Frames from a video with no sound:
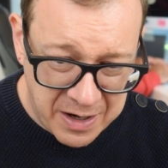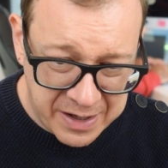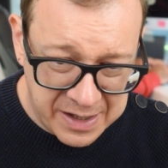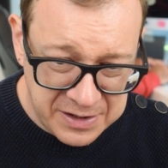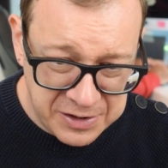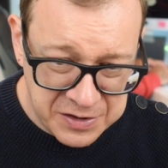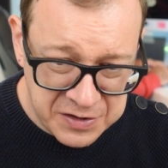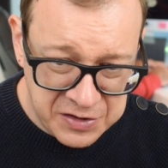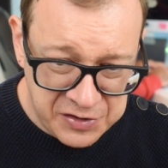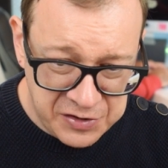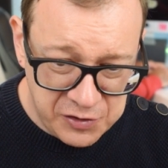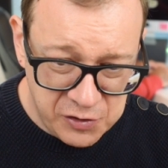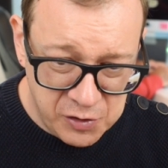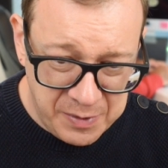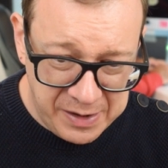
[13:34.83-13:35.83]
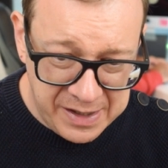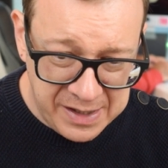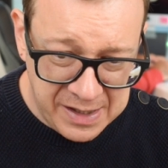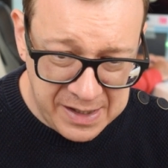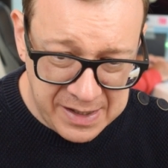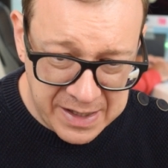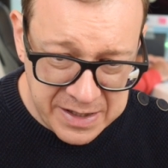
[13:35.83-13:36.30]
I can just zoom
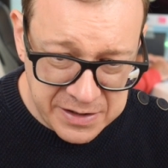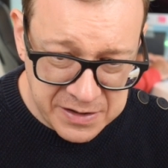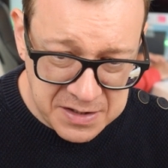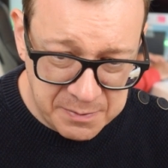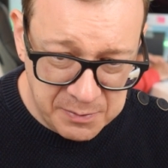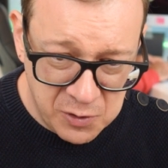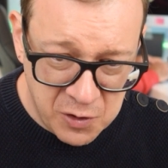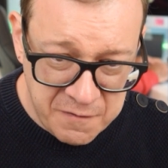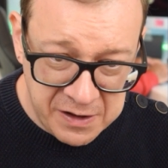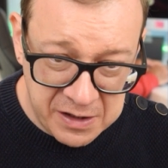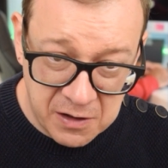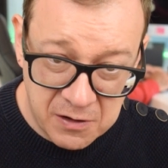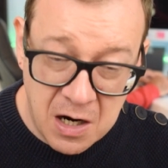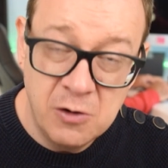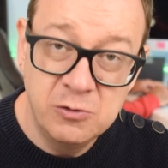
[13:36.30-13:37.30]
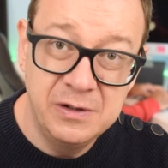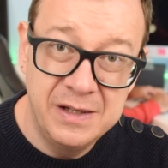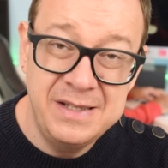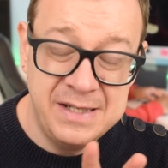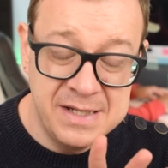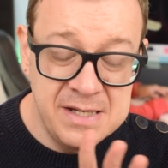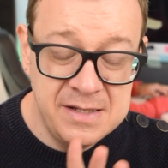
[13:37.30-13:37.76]
in and just move it around.
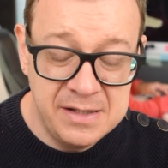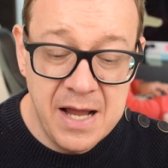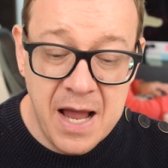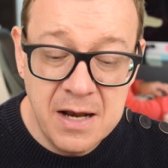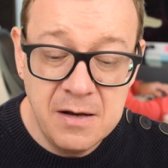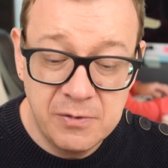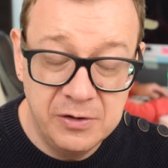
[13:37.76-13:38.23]
This is the end.